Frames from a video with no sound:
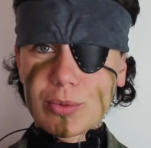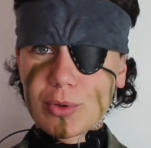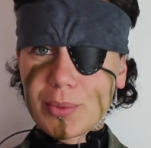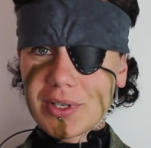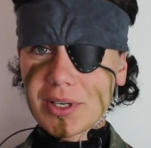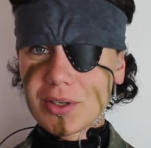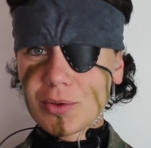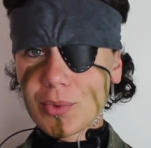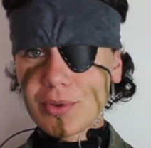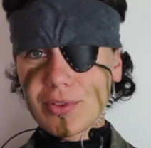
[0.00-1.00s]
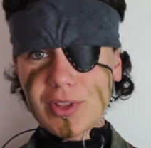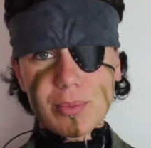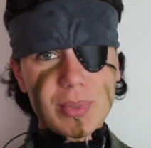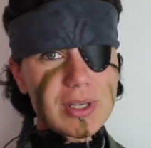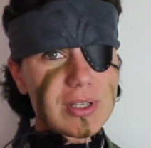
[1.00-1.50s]
will begin with the
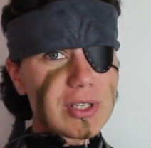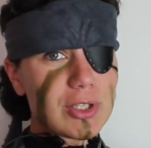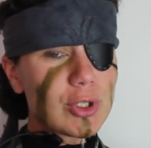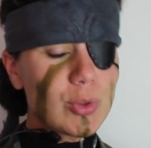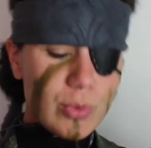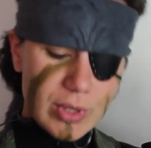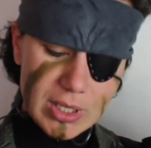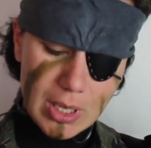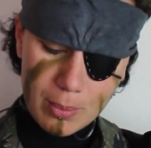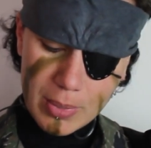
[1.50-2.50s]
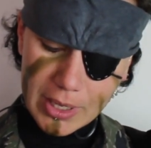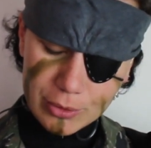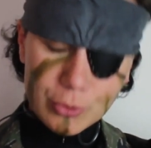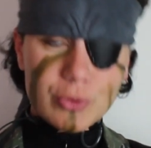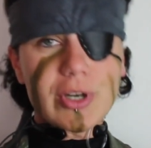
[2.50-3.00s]
BDU, the
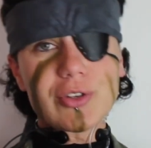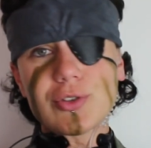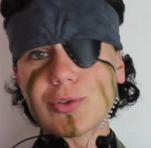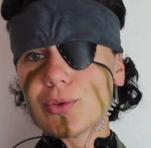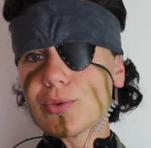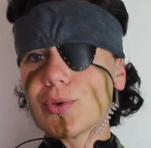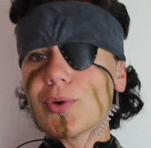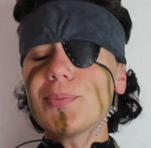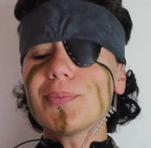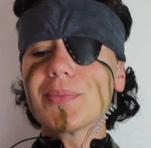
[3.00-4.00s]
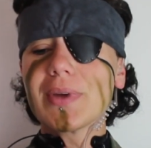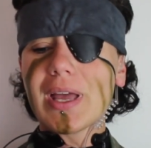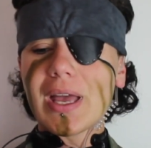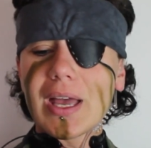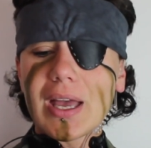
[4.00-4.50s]
Battle Dress Uniform.
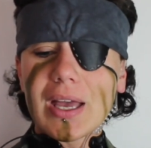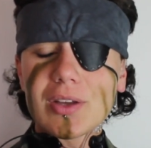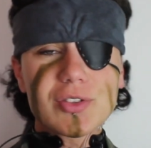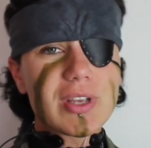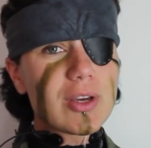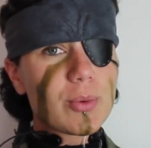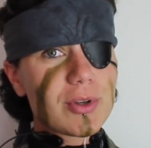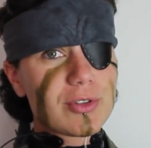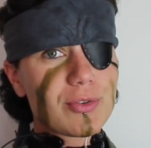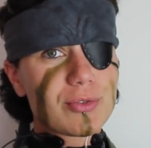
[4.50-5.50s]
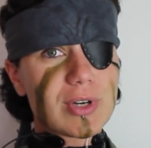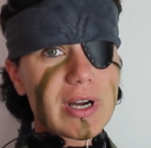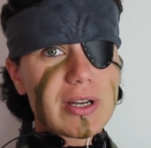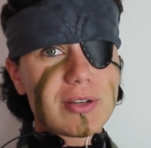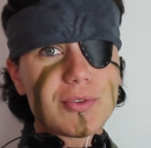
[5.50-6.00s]
Snake wears a
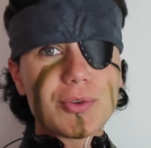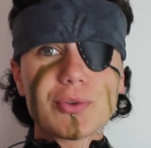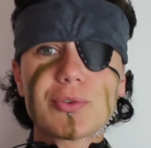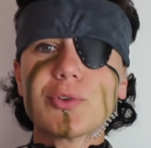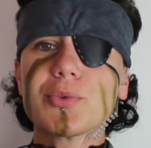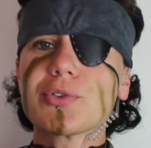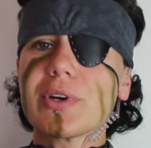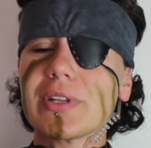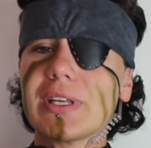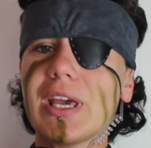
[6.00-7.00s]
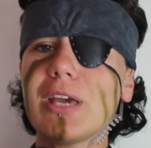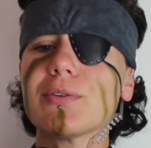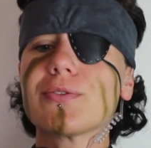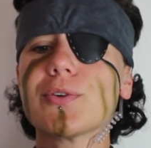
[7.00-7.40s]
variety of uniforms throughout the game, of